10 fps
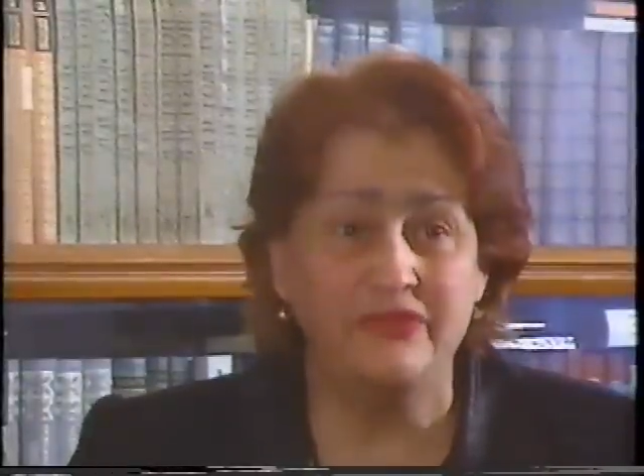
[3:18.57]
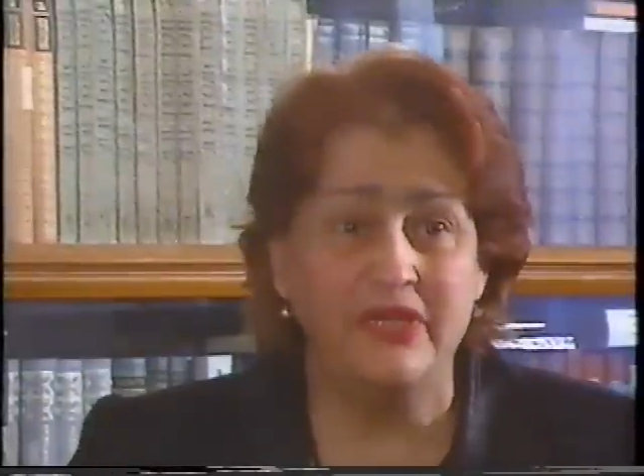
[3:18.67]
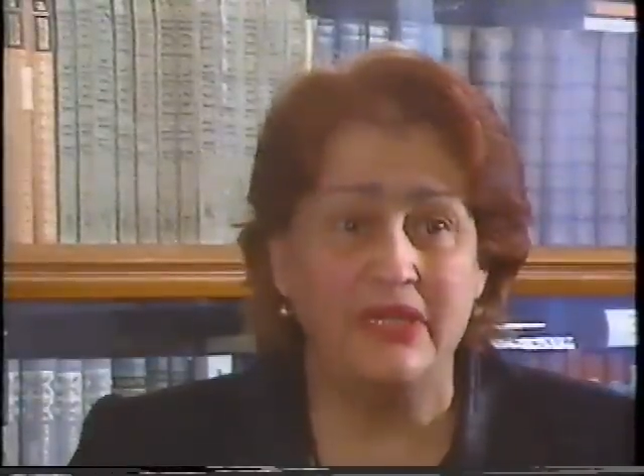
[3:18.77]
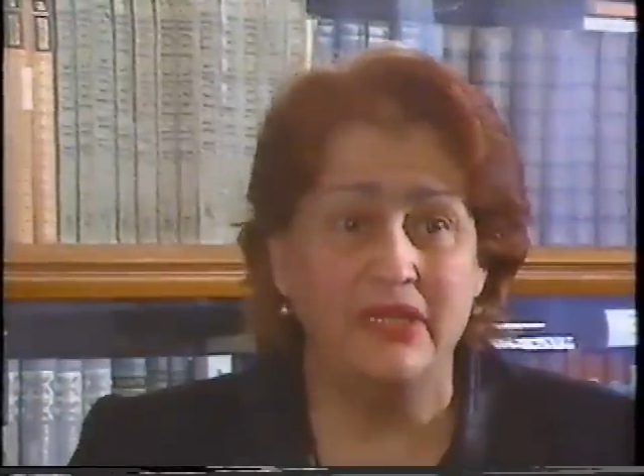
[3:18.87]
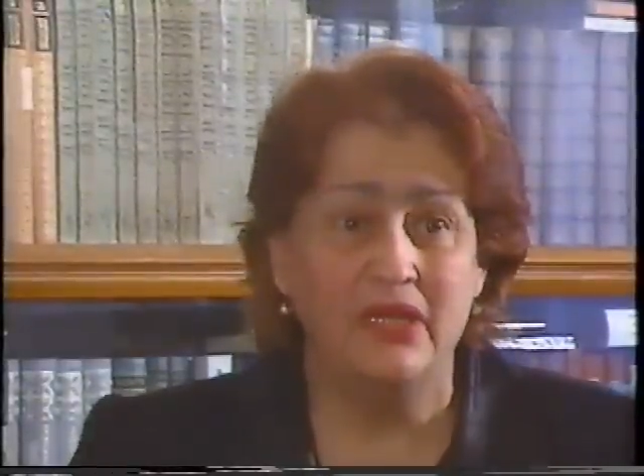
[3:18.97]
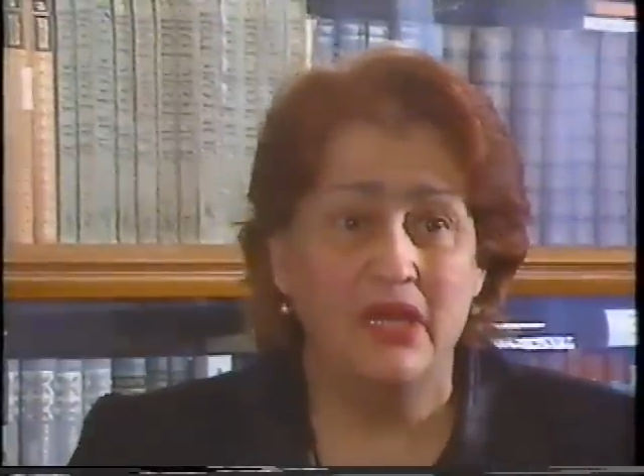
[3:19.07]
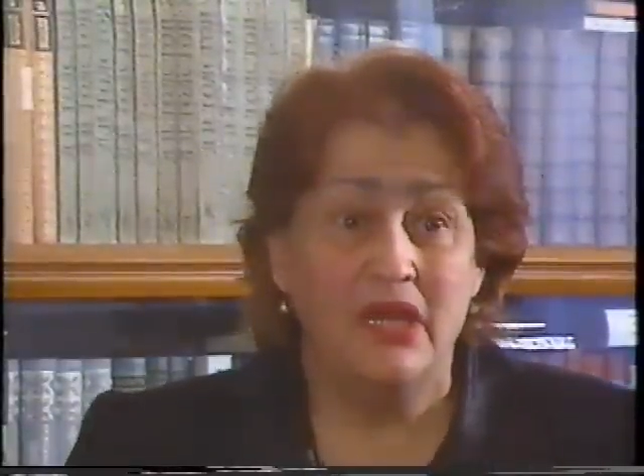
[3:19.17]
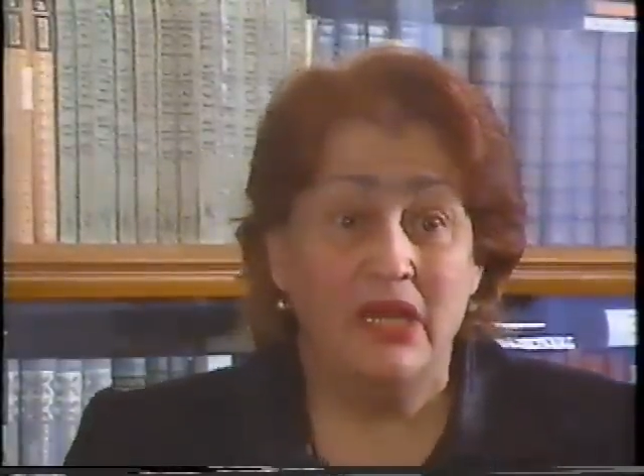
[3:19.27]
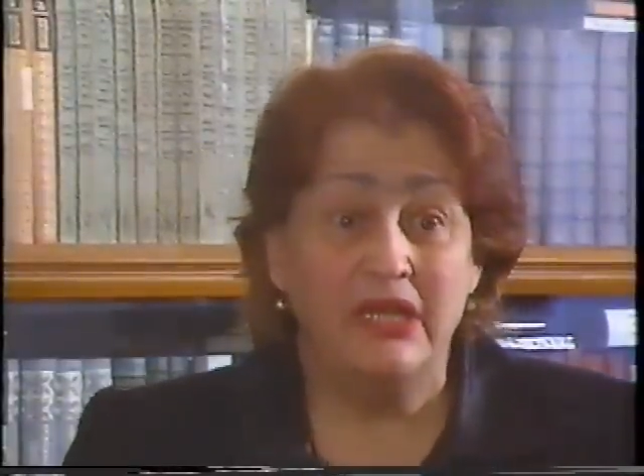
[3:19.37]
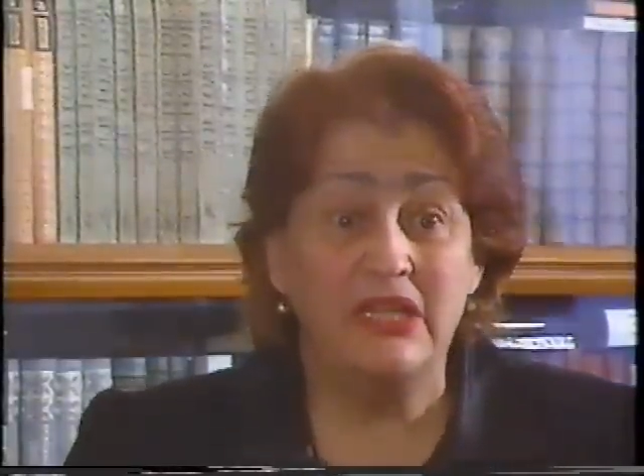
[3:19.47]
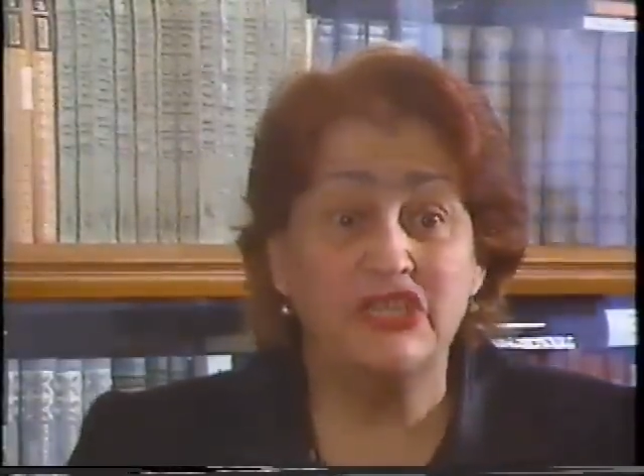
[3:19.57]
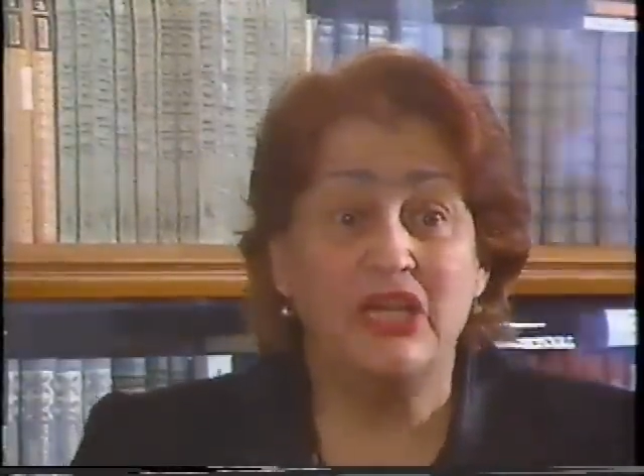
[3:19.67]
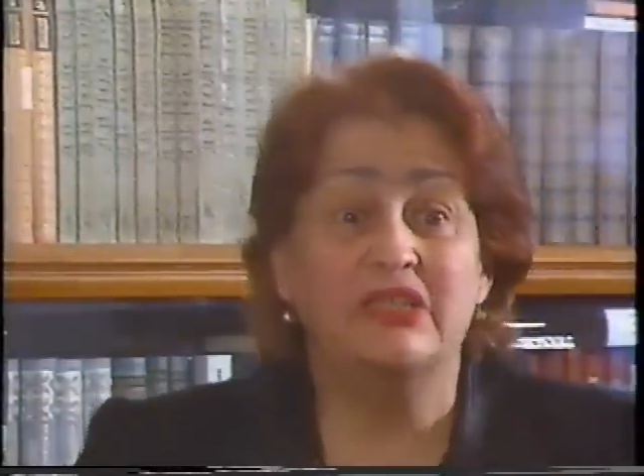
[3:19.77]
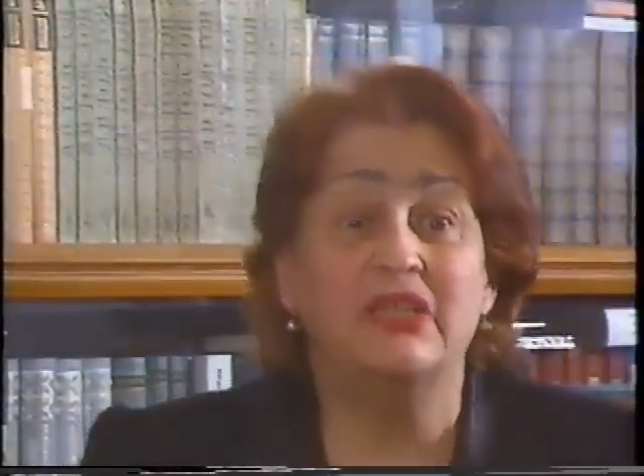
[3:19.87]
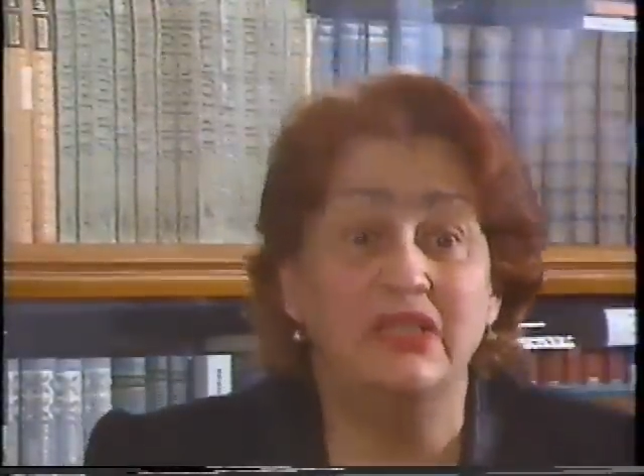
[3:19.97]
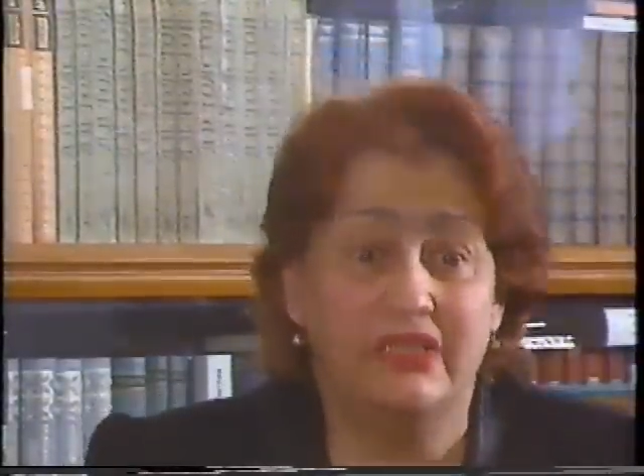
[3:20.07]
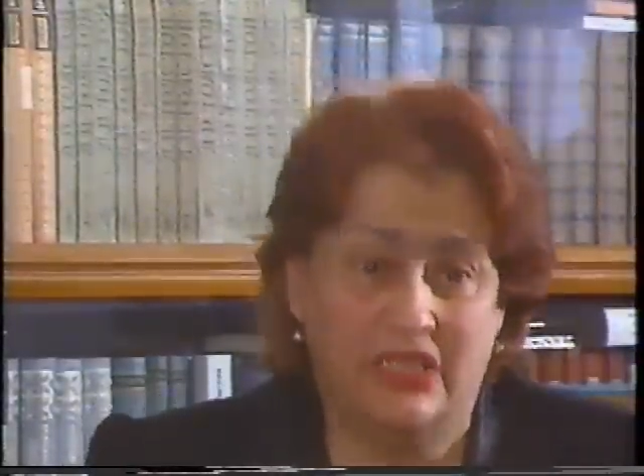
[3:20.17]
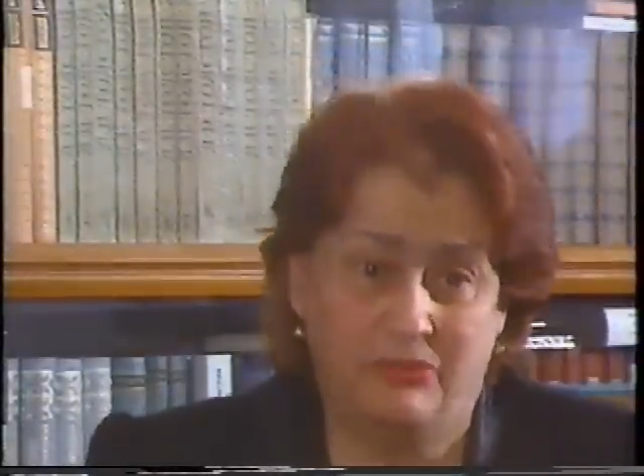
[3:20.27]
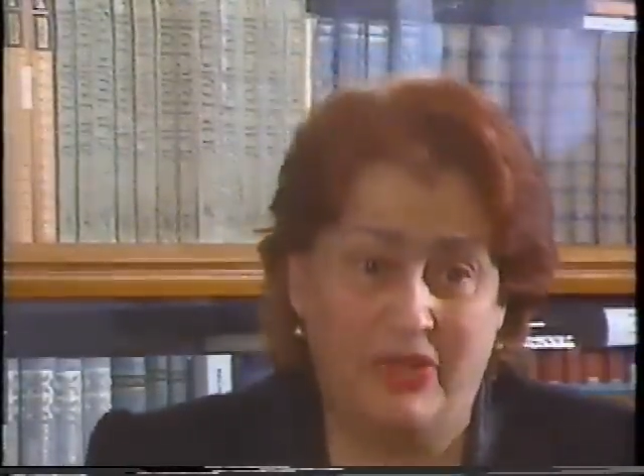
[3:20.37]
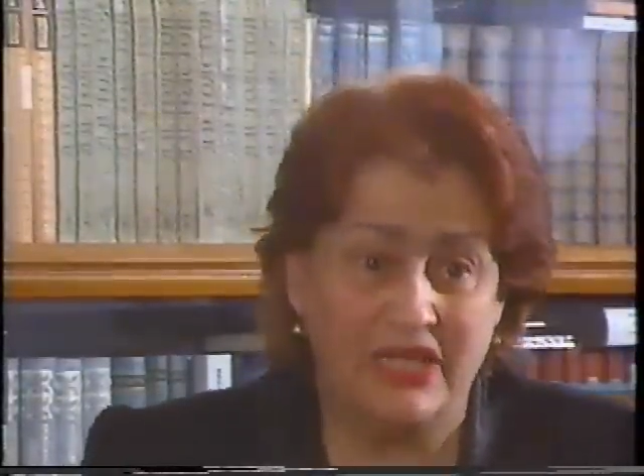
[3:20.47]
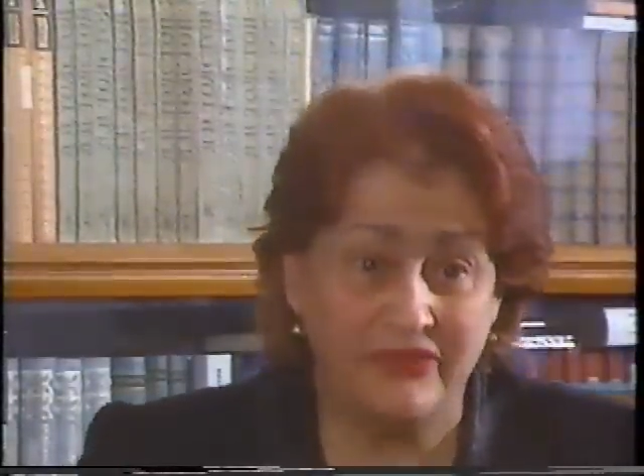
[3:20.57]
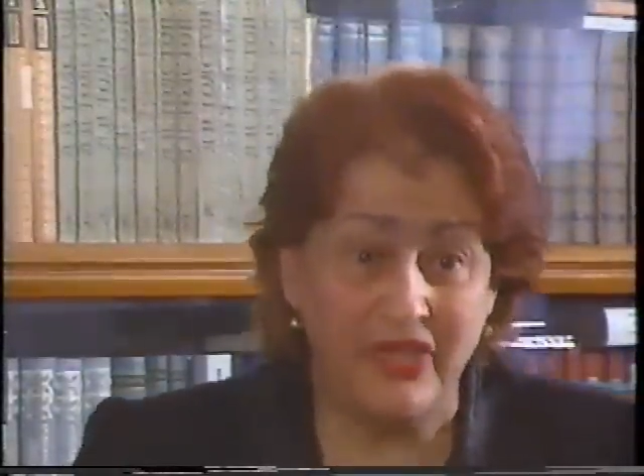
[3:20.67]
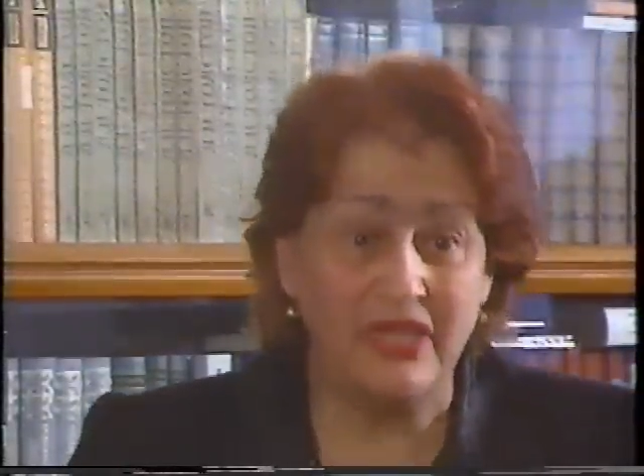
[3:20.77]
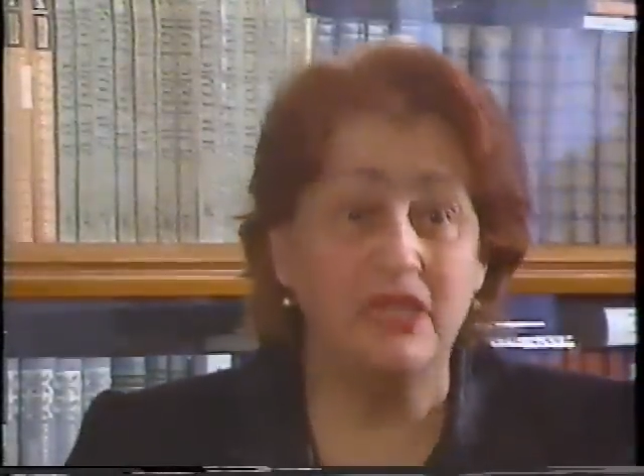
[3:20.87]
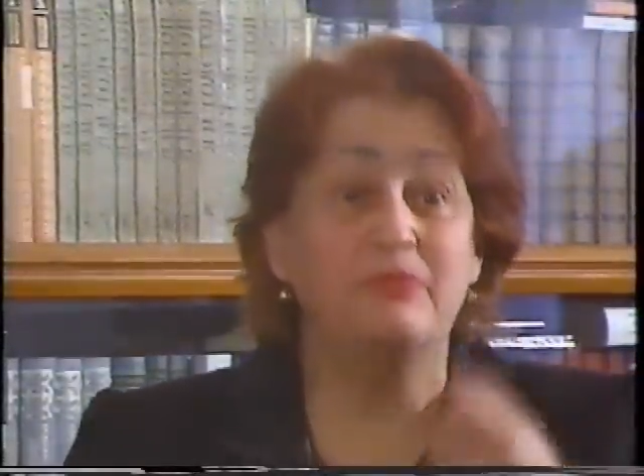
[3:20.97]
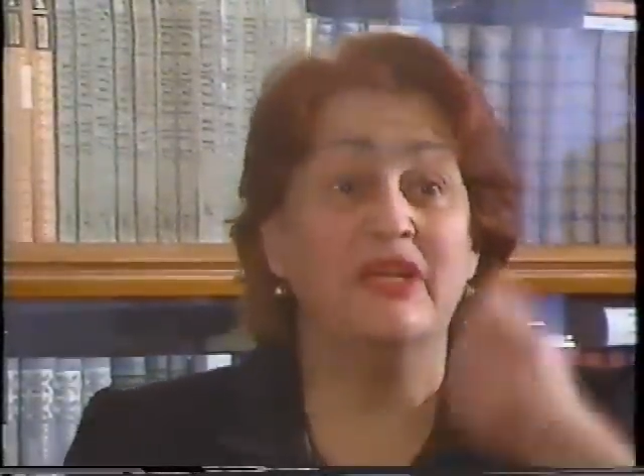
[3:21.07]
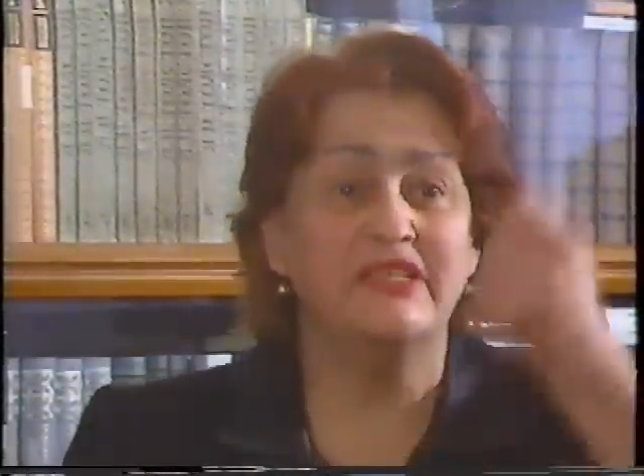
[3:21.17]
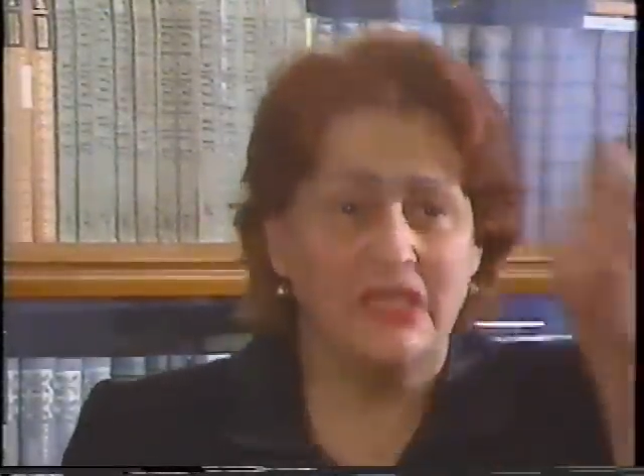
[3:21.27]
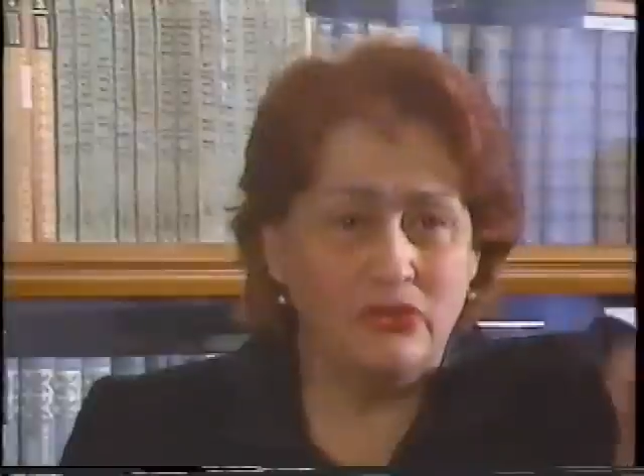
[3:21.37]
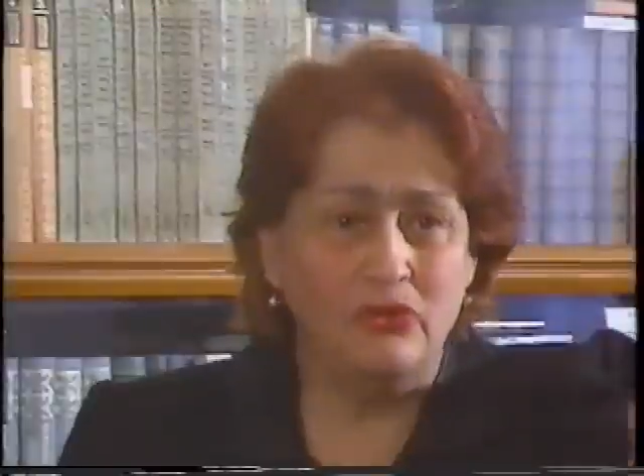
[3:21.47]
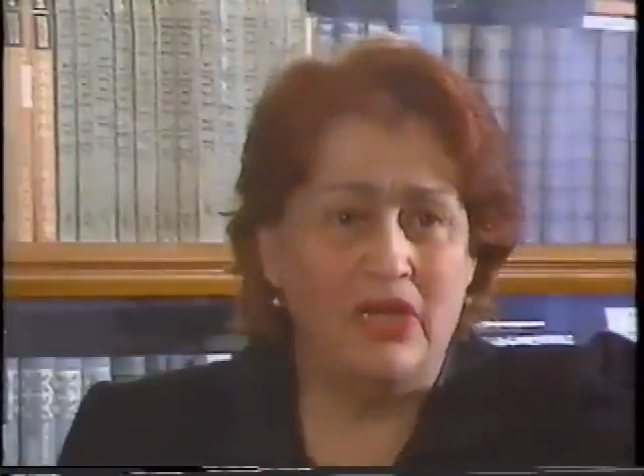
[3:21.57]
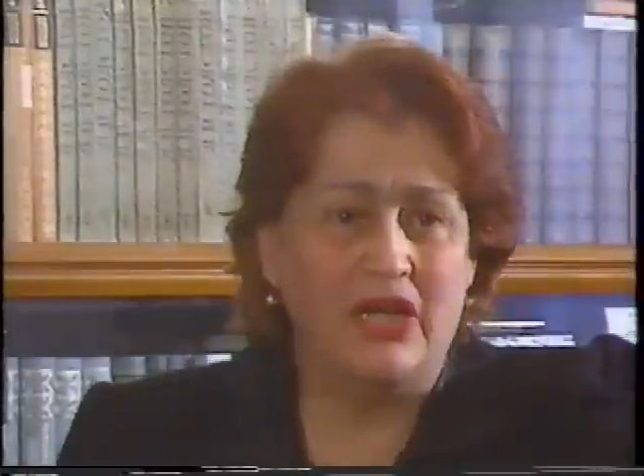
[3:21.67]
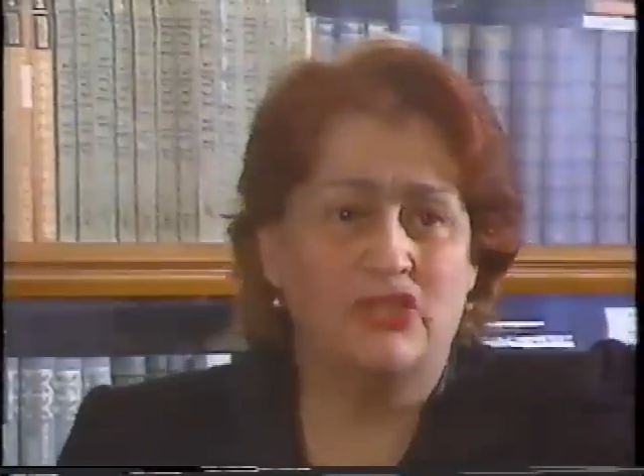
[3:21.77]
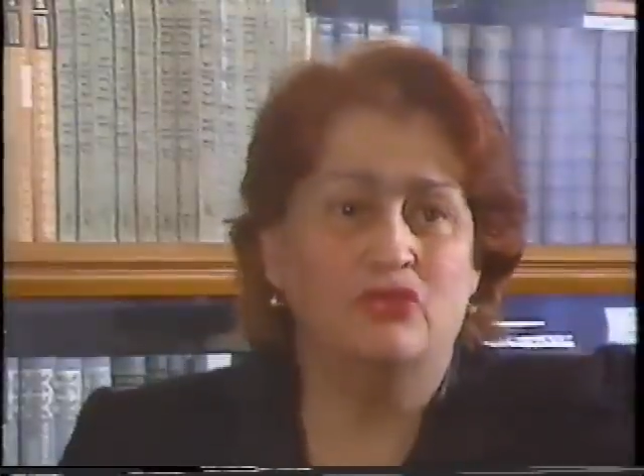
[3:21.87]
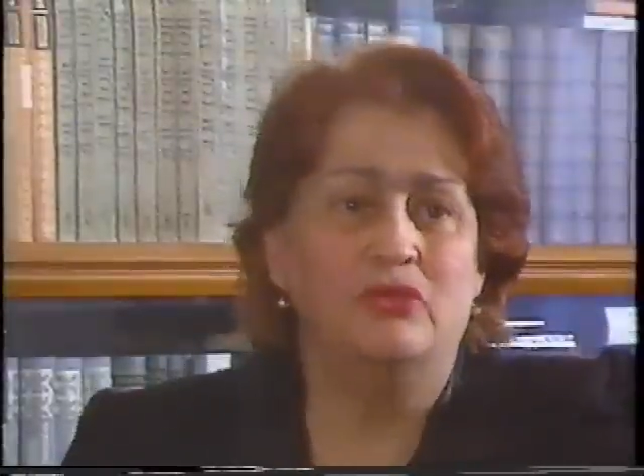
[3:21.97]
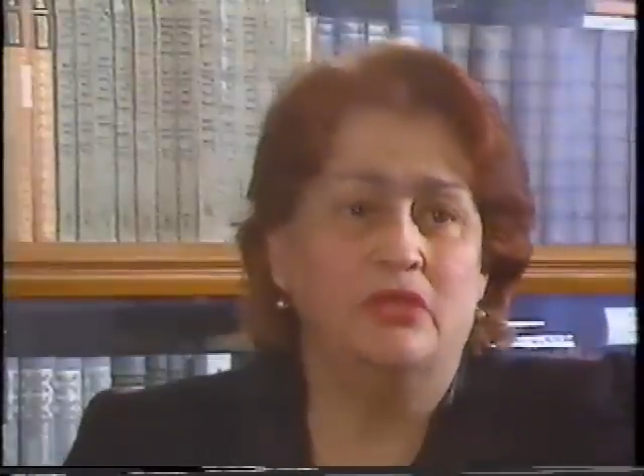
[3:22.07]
So I opened it and handed the photo to father.